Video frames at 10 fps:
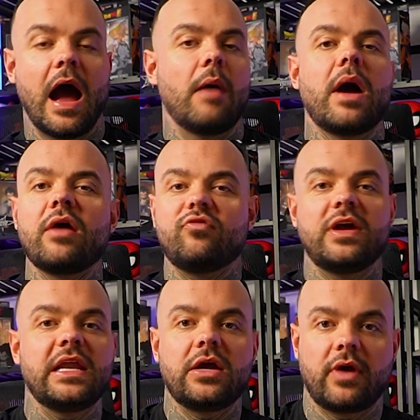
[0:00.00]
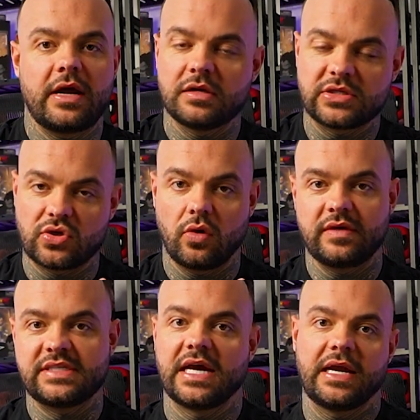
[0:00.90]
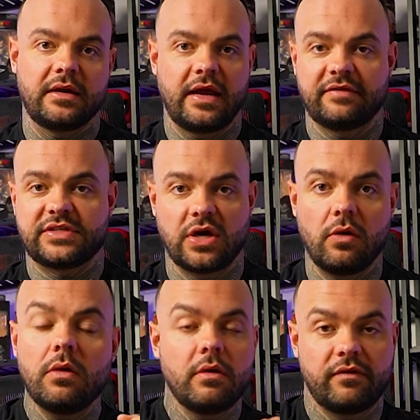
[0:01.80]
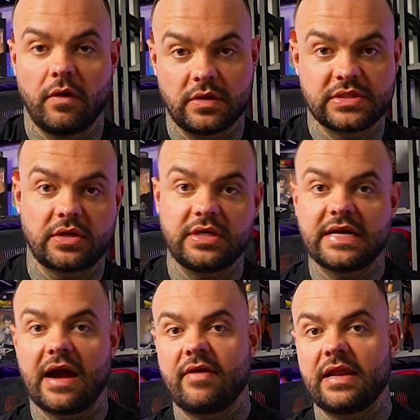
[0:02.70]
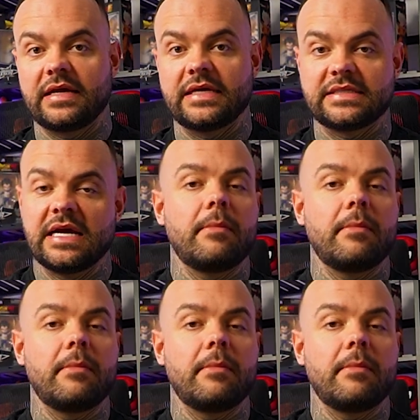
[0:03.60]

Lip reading: Am I really great at storytelling? If so, focused on your direct leads.